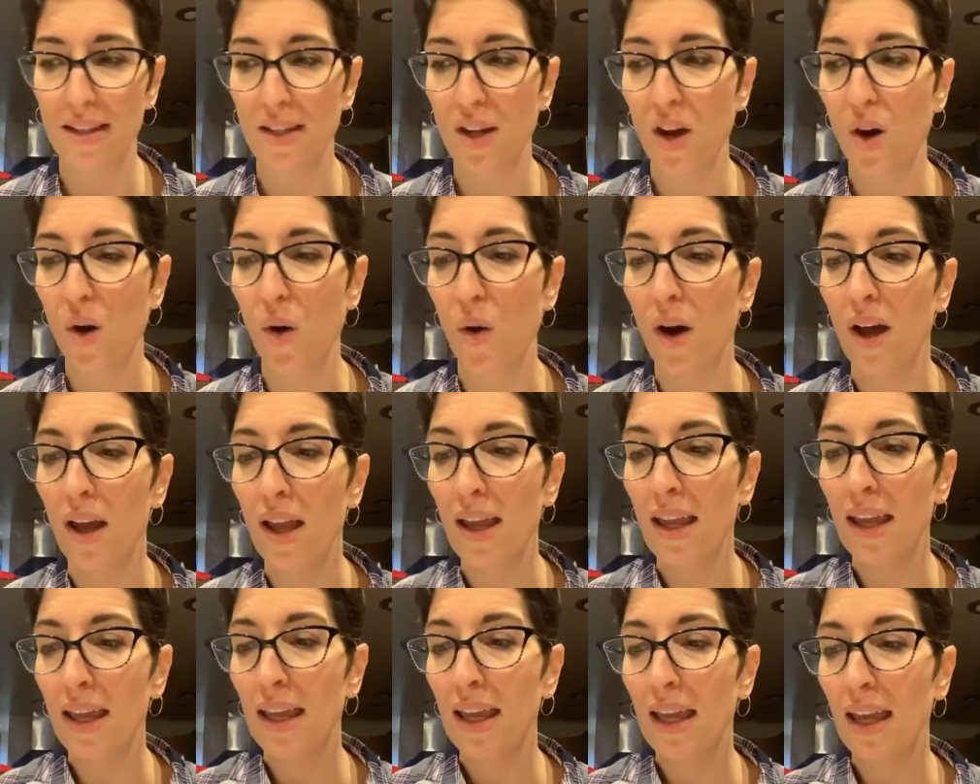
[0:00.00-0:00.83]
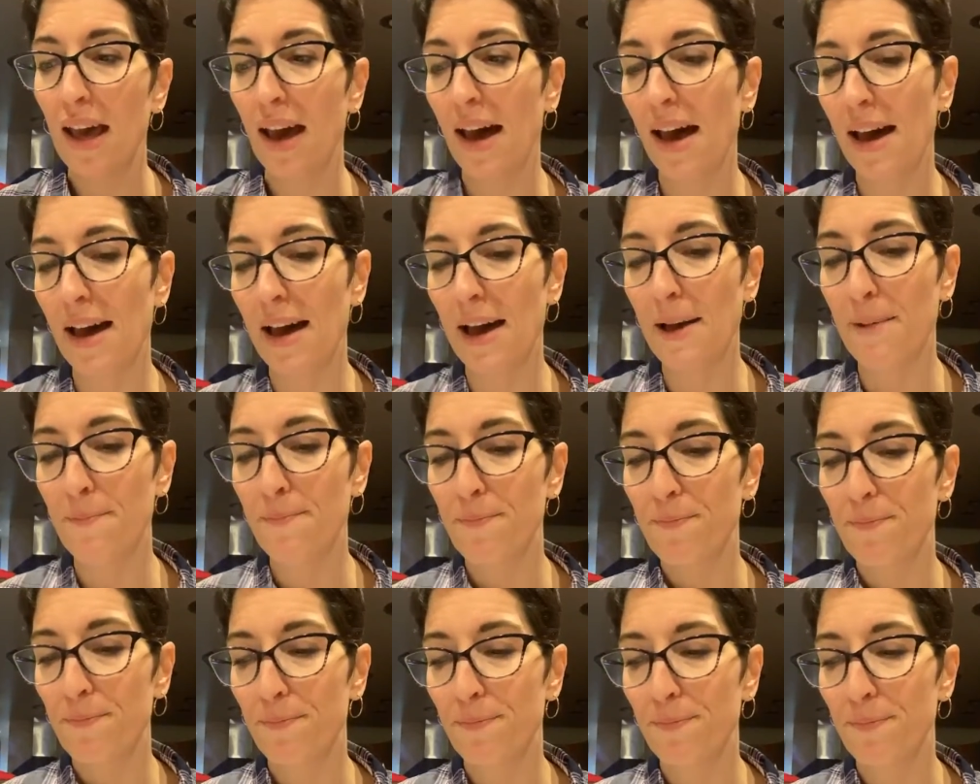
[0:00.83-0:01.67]
So
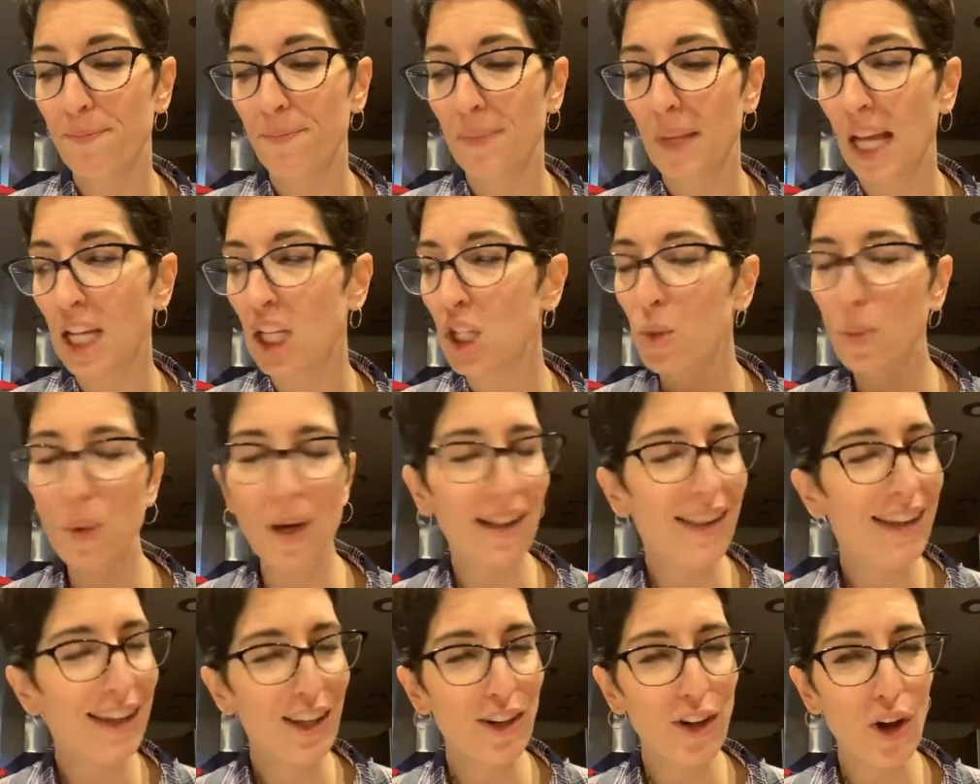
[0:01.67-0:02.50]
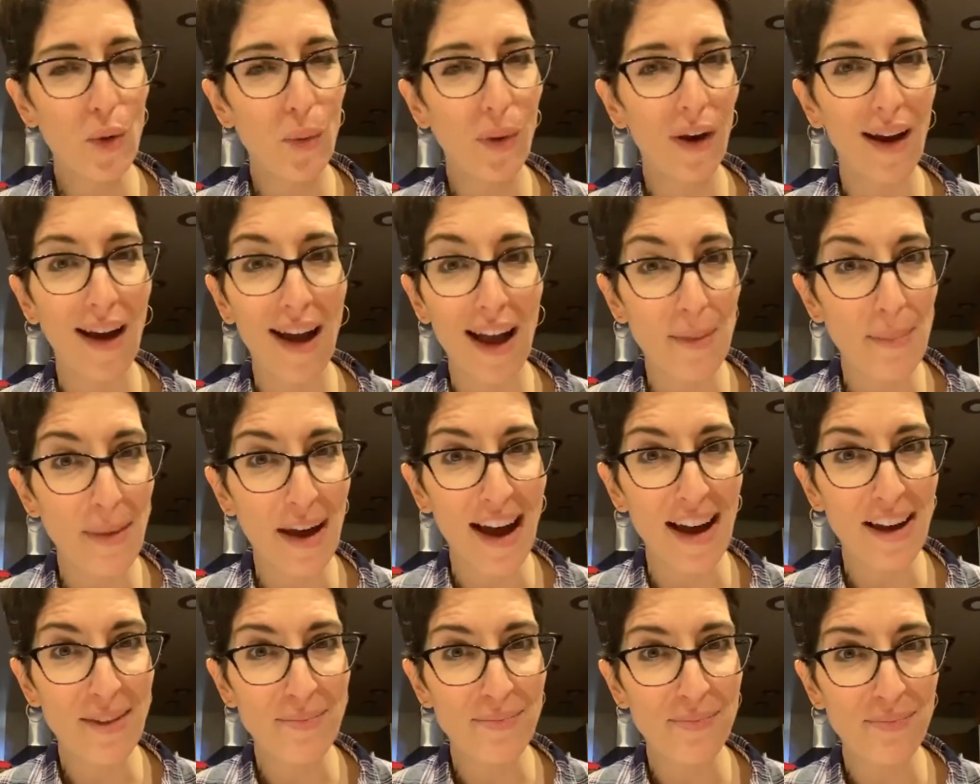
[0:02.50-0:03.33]
I just wanna let you know where I'm
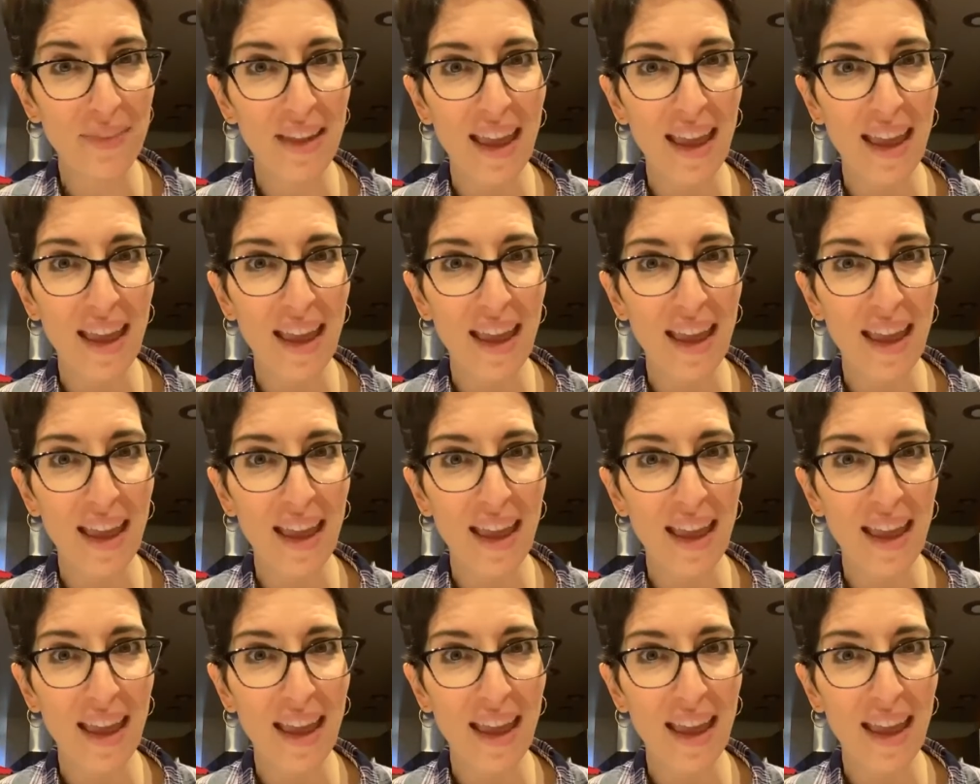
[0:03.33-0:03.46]
at.